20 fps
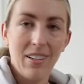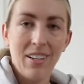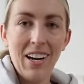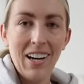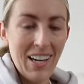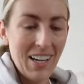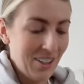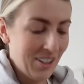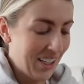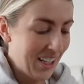I
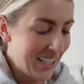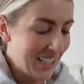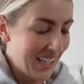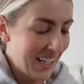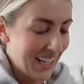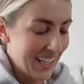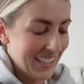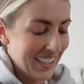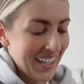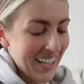literally
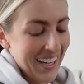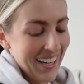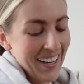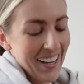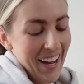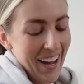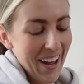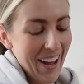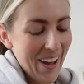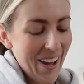did. Um,
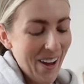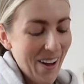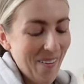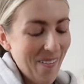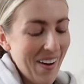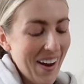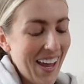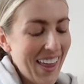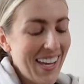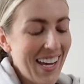
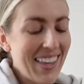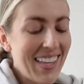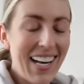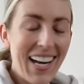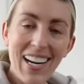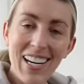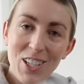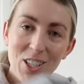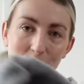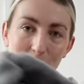and then the
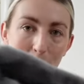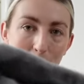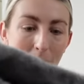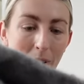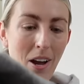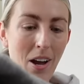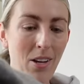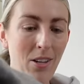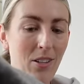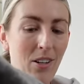last jumper
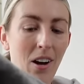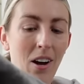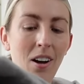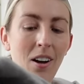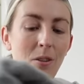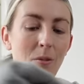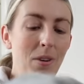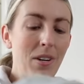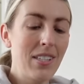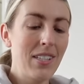I
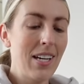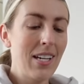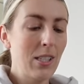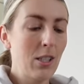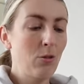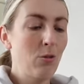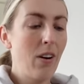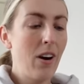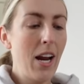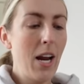got was this
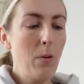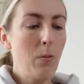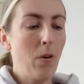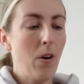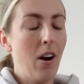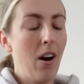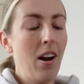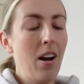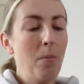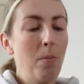grey
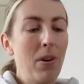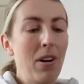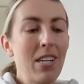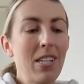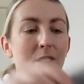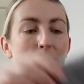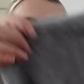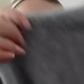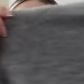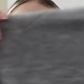one, but
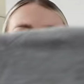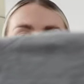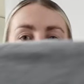it's got